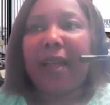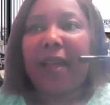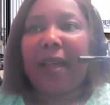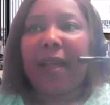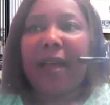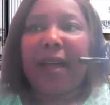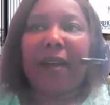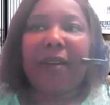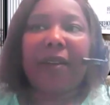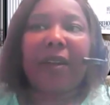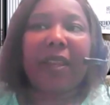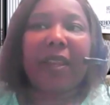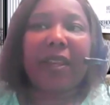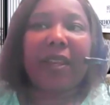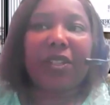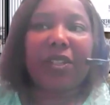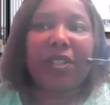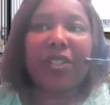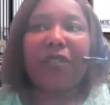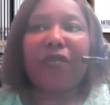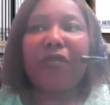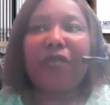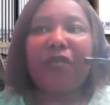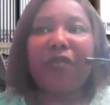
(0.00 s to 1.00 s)
how can a
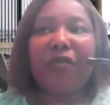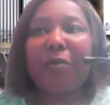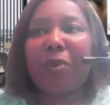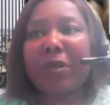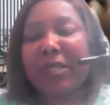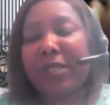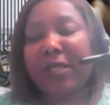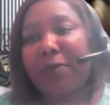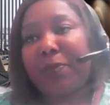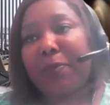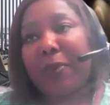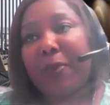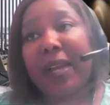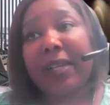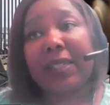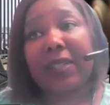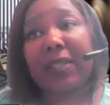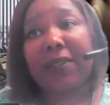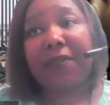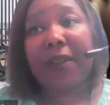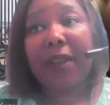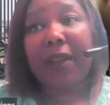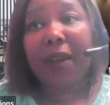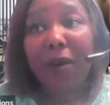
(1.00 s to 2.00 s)
shift in
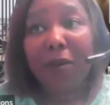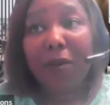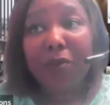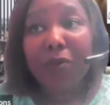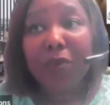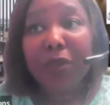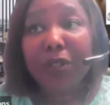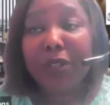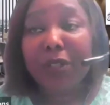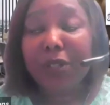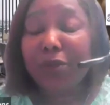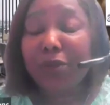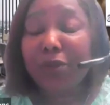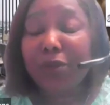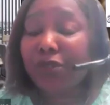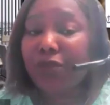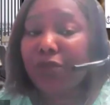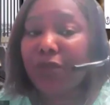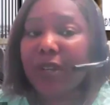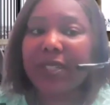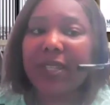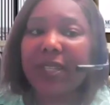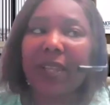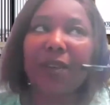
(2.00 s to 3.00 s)
perspective help reduce
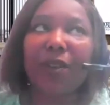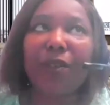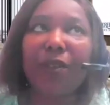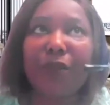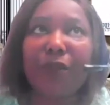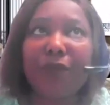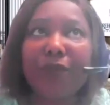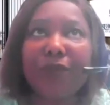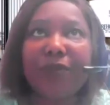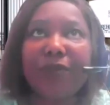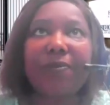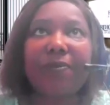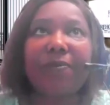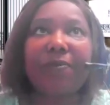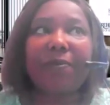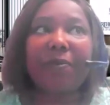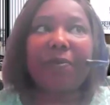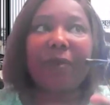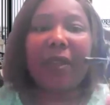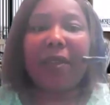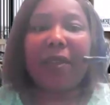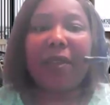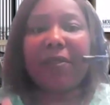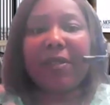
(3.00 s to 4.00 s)
stress? I know you've
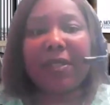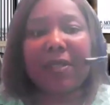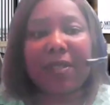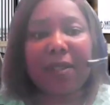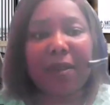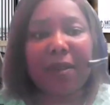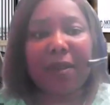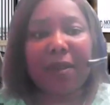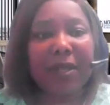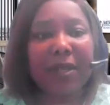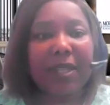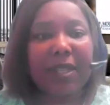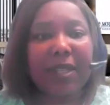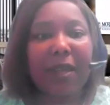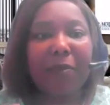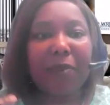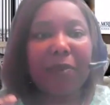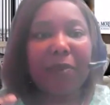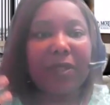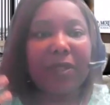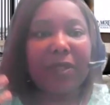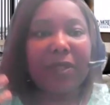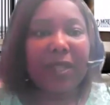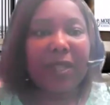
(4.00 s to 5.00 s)
given some
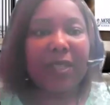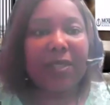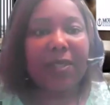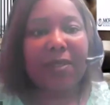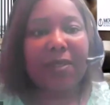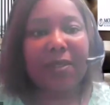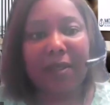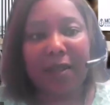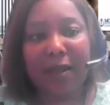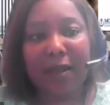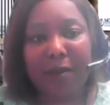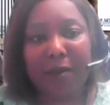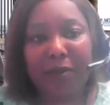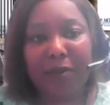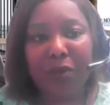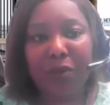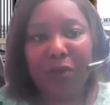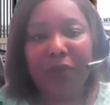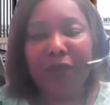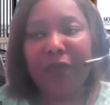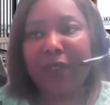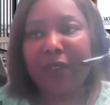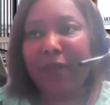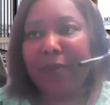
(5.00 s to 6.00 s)
examples as you
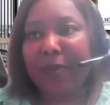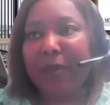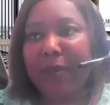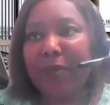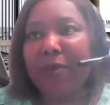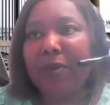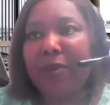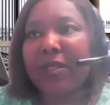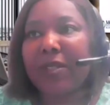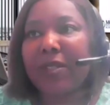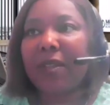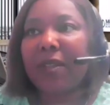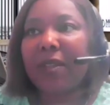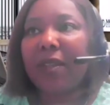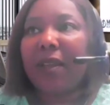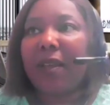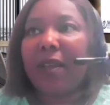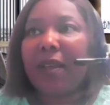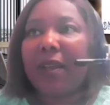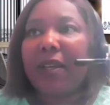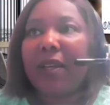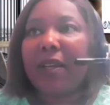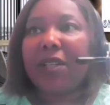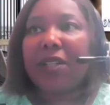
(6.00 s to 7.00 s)
and Phoebe was
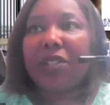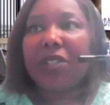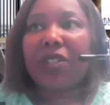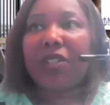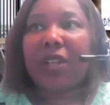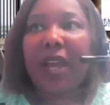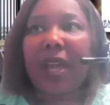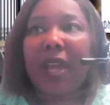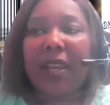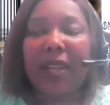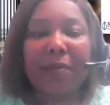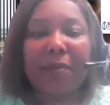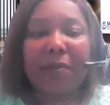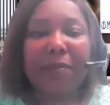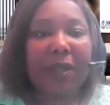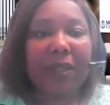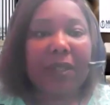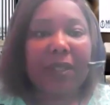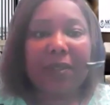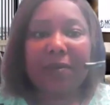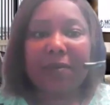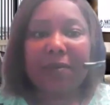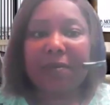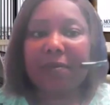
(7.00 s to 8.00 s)
chatting,
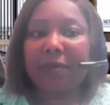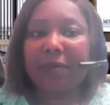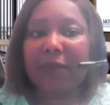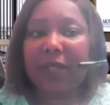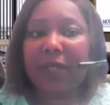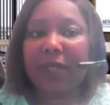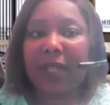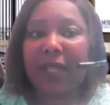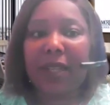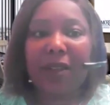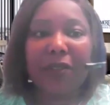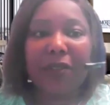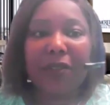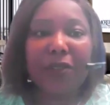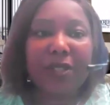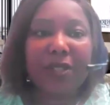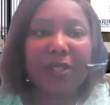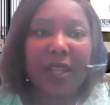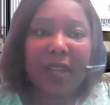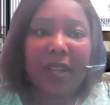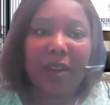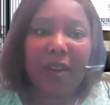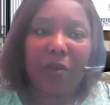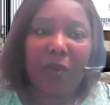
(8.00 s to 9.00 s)
but any other
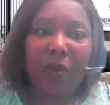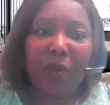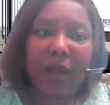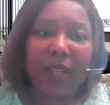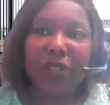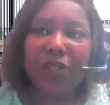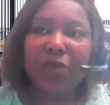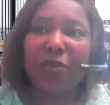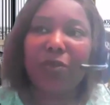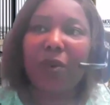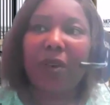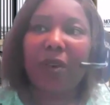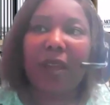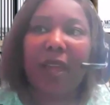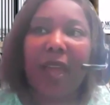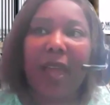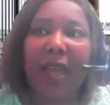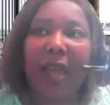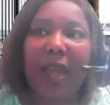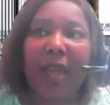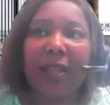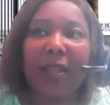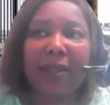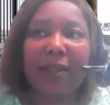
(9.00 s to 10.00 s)
takeaways you want to
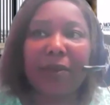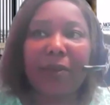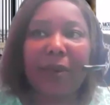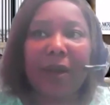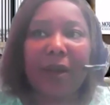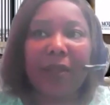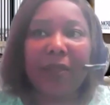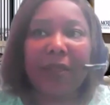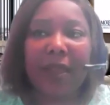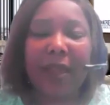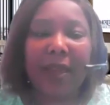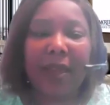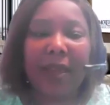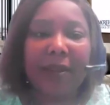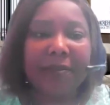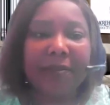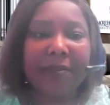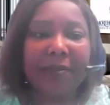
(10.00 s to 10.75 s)
add around that?